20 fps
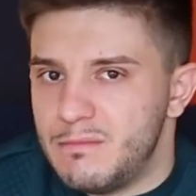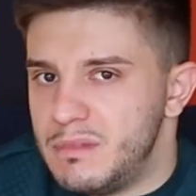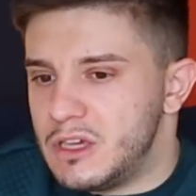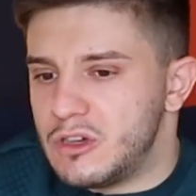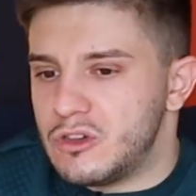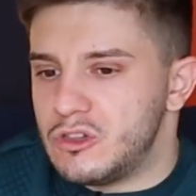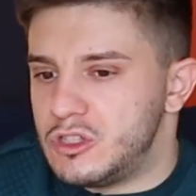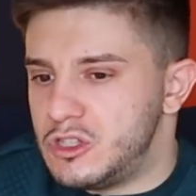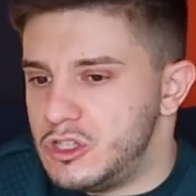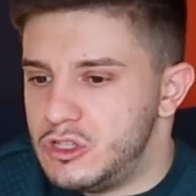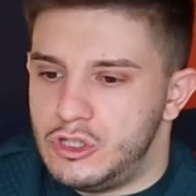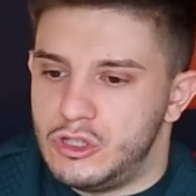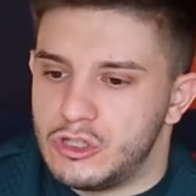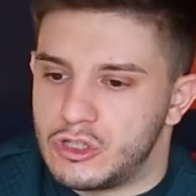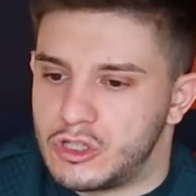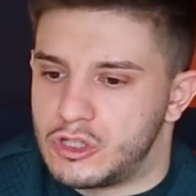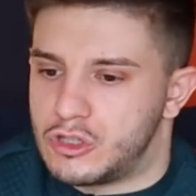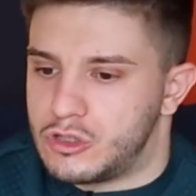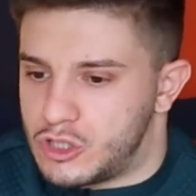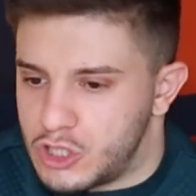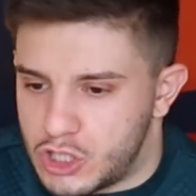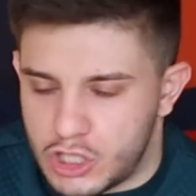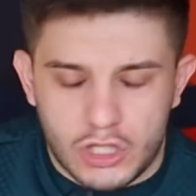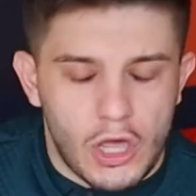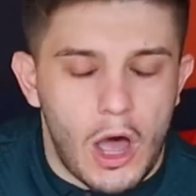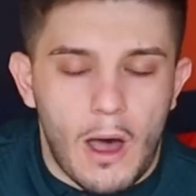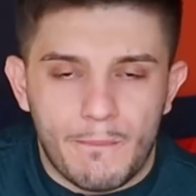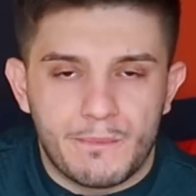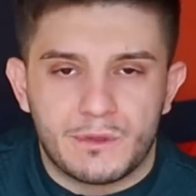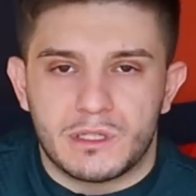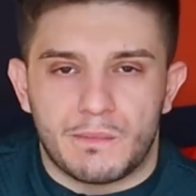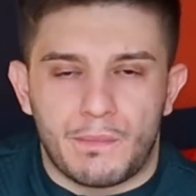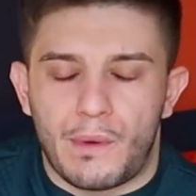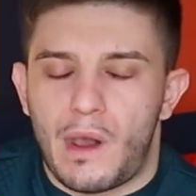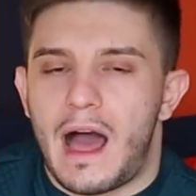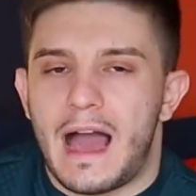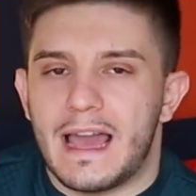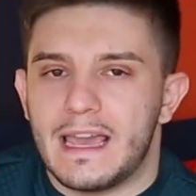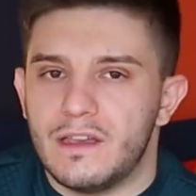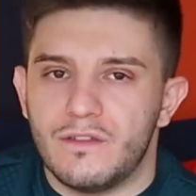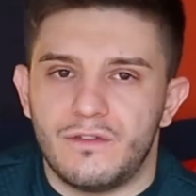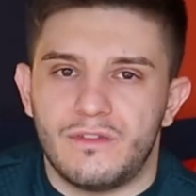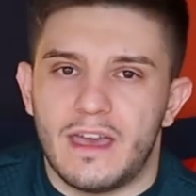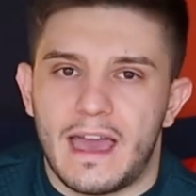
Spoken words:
because to just stop supply of